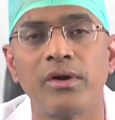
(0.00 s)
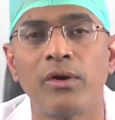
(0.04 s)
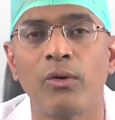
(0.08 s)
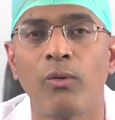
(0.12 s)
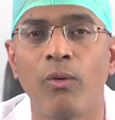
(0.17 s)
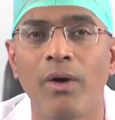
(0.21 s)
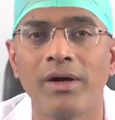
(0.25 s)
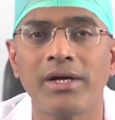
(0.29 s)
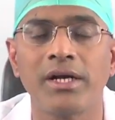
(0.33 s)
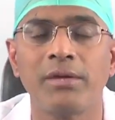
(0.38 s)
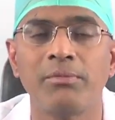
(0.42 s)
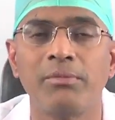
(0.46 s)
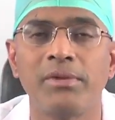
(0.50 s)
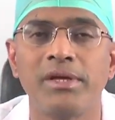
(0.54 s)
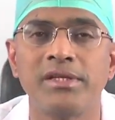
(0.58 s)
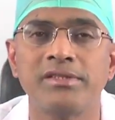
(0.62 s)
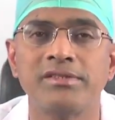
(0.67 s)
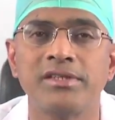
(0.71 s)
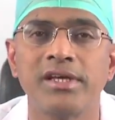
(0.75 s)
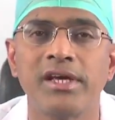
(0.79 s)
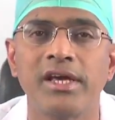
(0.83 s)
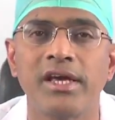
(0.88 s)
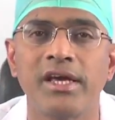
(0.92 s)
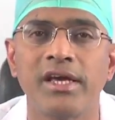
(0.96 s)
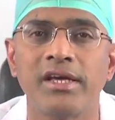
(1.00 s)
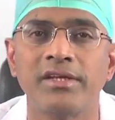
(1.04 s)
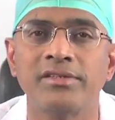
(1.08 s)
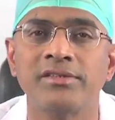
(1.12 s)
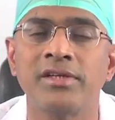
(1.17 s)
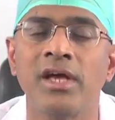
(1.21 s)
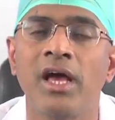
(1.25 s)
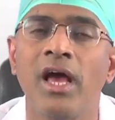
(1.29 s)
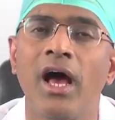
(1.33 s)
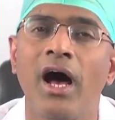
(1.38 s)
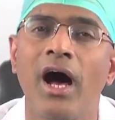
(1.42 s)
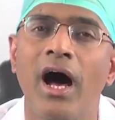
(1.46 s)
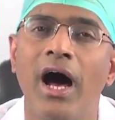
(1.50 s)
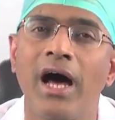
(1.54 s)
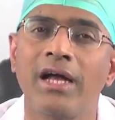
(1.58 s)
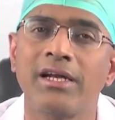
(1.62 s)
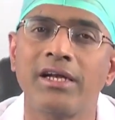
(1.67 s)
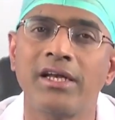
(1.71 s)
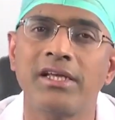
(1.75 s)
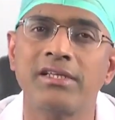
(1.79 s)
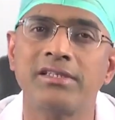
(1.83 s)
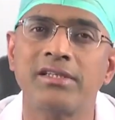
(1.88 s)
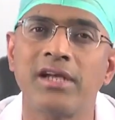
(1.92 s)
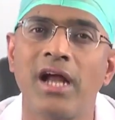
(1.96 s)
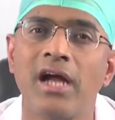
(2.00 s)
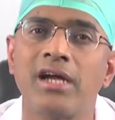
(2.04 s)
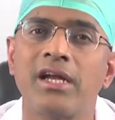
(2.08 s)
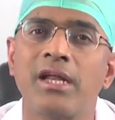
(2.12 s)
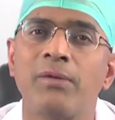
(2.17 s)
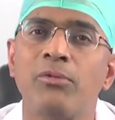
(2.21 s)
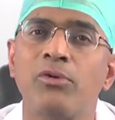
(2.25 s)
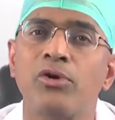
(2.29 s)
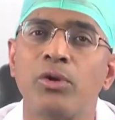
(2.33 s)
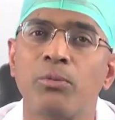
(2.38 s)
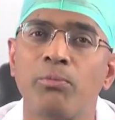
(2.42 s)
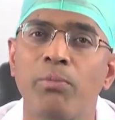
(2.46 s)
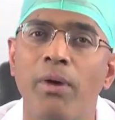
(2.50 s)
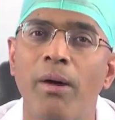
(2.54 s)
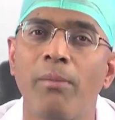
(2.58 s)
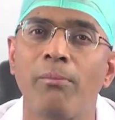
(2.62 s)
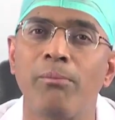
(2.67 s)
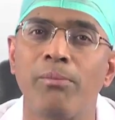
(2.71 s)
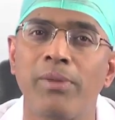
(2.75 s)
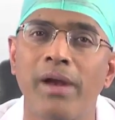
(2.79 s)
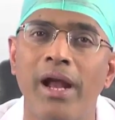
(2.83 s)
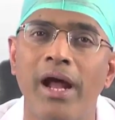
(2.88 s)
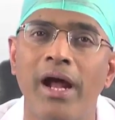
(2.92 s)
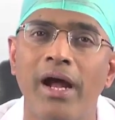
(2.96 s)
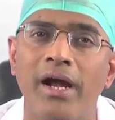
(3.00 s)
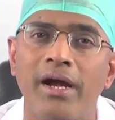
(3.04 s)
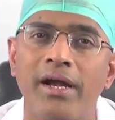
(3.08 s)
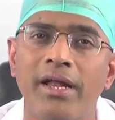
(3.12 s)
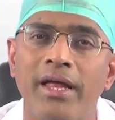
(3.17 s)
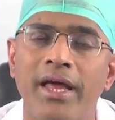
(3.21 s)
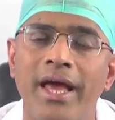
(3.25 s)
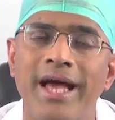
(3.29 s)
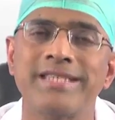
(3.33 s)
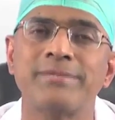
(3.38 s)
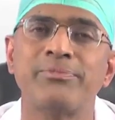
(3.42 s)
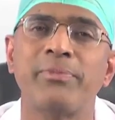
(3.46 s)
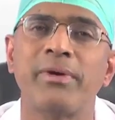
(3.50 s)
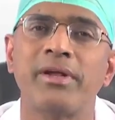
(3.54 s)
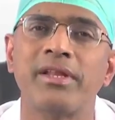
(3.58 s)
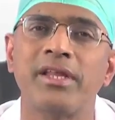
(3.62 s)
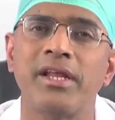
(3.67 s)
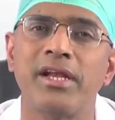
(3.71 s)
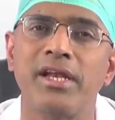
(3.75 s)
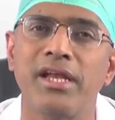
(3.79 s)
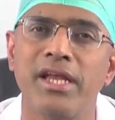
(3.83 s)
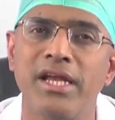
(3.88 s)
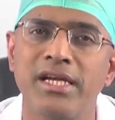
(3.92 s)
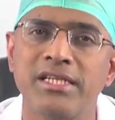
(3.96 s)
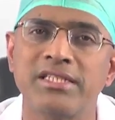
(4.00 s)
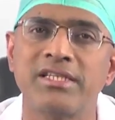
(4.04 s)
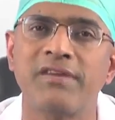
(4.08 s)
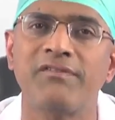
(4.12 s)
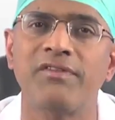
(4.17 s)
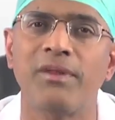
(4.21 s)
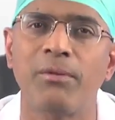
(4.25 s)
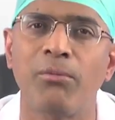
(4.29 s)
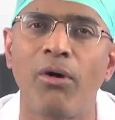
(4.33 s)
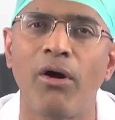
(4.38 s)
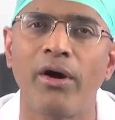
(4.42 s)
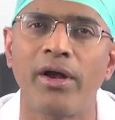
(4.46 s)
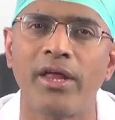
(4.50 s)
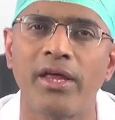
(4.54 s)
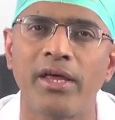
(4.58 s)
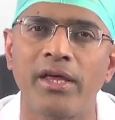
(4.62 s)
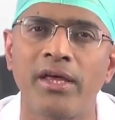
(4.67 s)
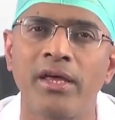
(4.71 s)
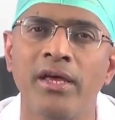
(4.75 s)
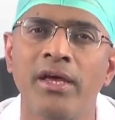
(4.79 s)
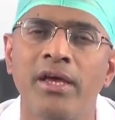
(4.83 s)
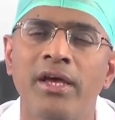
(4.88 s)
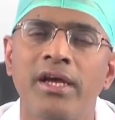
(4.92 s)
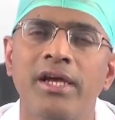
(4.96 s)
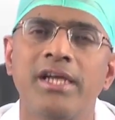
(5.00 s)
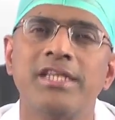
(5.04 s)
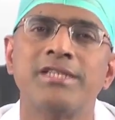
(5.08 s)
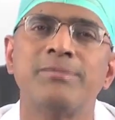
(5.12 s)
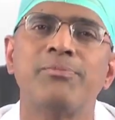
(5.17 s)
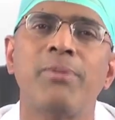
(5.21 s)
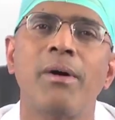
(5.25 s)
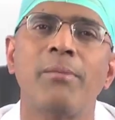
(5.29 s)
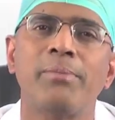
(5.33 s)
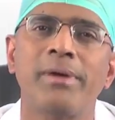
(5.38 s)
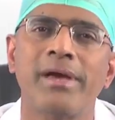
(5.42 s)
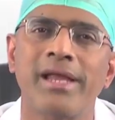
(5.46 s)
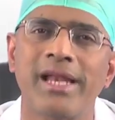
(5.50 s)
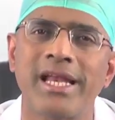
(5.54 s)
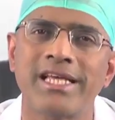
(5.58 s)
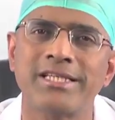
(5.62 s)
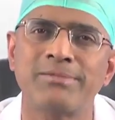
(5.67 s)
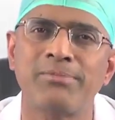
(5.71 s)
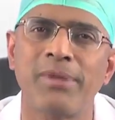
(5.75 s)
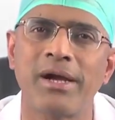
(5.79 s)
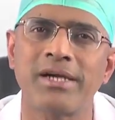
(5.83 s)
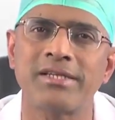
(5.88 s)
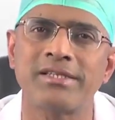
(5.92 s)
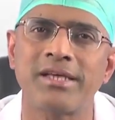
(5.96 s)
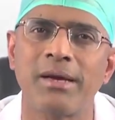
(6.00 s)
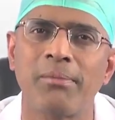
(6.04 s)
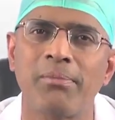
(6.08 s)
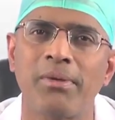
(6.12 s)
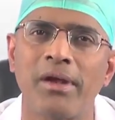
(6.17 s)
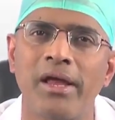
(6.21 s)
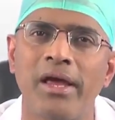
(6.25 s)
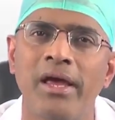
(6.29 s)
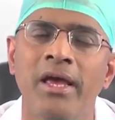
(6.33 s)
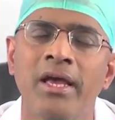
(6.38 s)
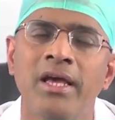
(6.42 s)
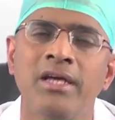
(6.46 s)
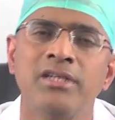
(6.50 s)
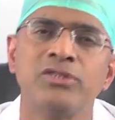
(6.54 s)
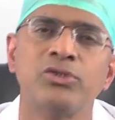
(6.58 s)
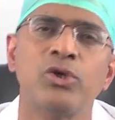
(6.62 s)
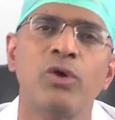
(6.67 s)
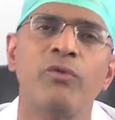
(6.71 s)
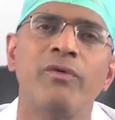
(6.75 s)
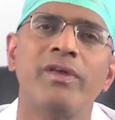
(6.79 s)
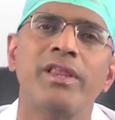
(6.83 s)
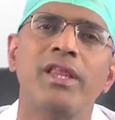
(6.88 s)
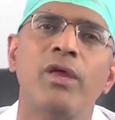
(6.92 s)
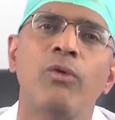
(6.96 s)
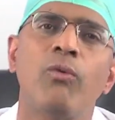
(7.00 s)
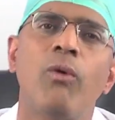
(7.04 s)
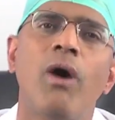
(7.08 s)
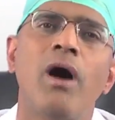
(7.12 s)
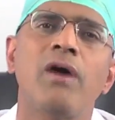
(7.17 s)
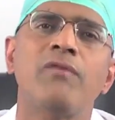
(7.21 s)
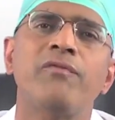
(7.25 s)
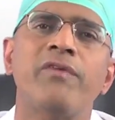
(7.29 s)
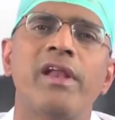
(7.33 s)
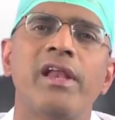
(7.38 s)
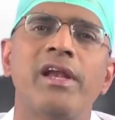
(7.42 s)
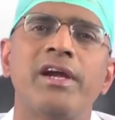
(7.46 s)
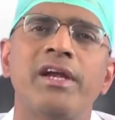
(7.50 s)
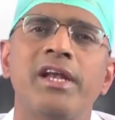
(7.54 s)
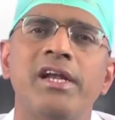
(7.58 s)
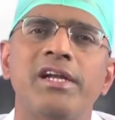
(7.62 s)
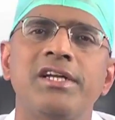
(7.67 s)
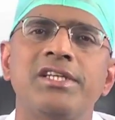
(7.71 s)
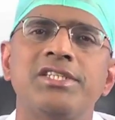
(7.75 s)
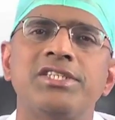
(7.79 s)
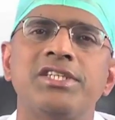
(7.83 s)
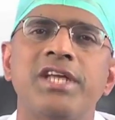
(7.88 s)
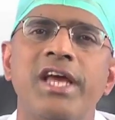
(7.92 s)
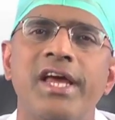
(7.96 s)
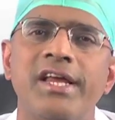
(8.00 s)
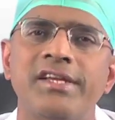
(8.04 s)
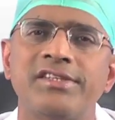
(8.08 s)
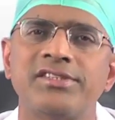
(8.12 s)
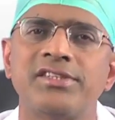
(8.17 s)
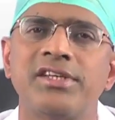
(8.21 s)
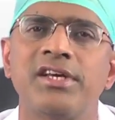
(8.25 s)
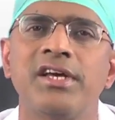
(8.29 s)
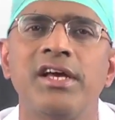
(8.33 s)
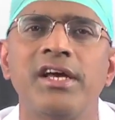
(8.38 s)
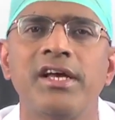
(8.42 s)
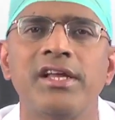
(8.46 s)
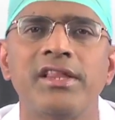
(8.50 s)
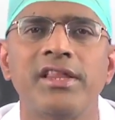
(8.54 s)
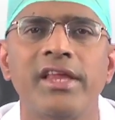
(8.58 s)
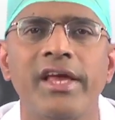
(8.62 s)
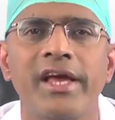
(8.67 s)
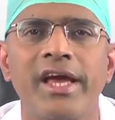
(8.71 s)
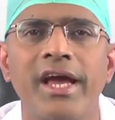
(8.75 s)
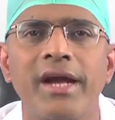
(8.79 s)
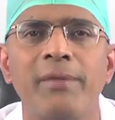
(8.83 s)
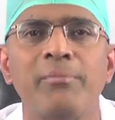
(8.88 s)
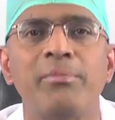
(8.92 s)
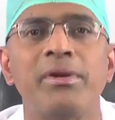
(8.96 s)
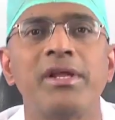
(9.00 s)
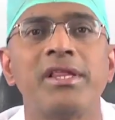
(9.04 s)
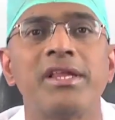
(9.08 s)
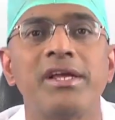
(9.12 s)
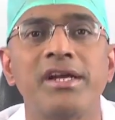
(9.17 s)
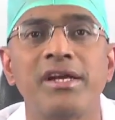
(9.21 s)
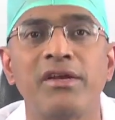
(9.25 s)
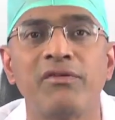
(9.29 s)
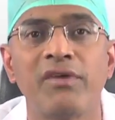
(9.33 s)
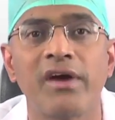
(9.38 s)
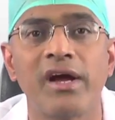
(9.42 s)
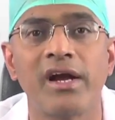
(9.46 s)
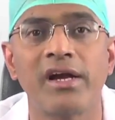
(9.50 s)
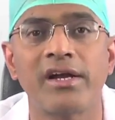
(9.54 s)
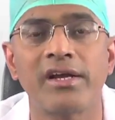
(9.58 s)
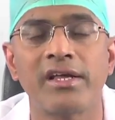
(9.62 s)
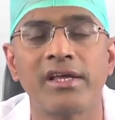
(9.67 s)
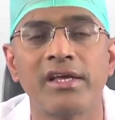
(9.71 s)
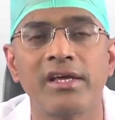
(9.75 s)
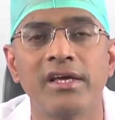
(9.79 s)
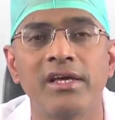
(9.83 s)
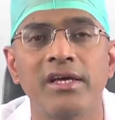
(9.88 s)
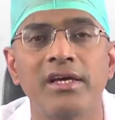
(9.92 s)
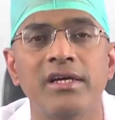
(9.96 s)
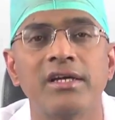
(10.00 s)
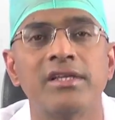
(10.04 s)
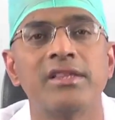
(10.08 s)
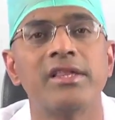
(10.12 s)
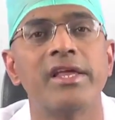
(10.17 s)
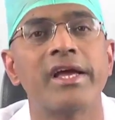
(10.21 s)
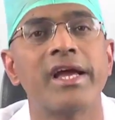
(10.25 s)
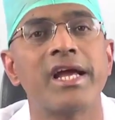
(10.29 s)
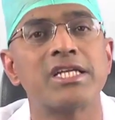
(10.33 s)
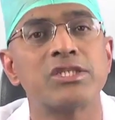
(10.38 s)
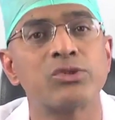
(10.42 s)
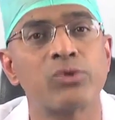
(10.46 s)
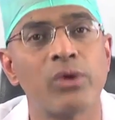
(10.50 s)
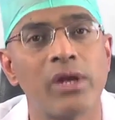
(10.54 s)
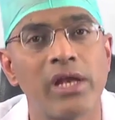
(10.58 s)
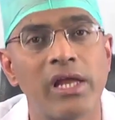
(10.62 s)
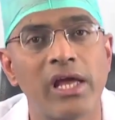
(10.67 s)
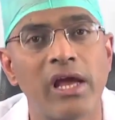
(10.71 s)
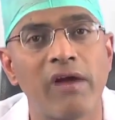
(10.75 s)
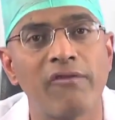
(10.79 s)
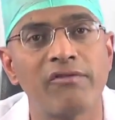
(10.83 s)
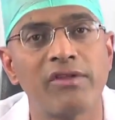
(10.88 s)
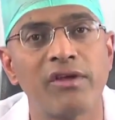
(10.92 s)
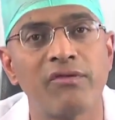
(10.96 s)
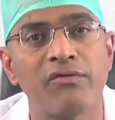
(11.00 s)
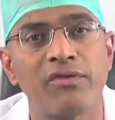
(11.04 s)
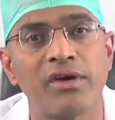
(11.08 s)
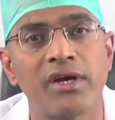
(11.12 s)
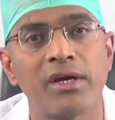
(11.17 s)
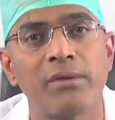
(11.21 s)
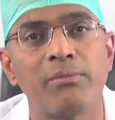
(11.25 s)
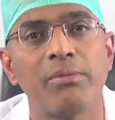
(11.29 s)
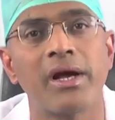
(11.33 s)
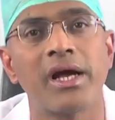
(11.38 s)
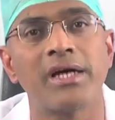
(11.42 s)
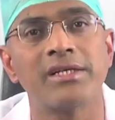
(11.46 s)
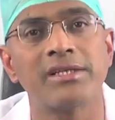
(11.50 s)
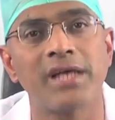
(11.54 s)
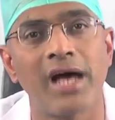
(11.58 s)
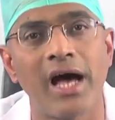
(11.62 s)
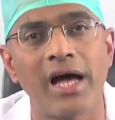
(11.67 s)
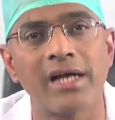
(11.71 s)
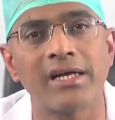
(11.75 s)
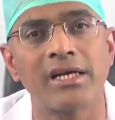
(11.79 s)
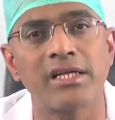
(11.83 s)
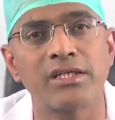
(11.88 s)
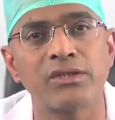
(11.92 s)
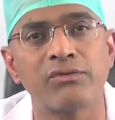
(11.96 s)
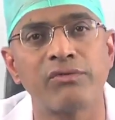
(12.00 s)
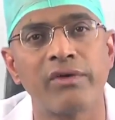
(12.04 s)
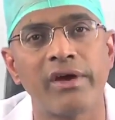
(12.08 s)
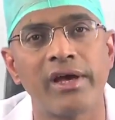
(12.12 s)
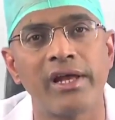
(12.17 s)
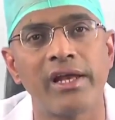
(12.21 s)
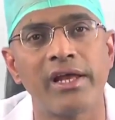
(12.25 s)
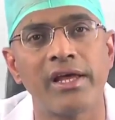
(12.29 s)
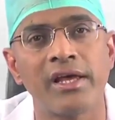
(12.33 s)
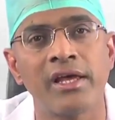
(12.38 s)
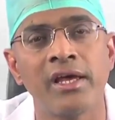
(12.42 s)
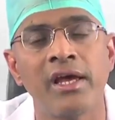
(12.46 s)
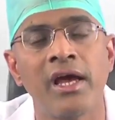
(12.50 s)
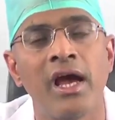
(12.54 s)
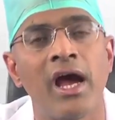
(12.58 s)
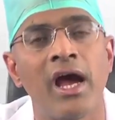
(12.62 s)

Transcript: What it means is, heart is not able to pump blood as per the needs of the body. It is pumping less blood supply. So when they walk for a little distance, they get breathing difficulty, they get swelling of the feet because heart is failing,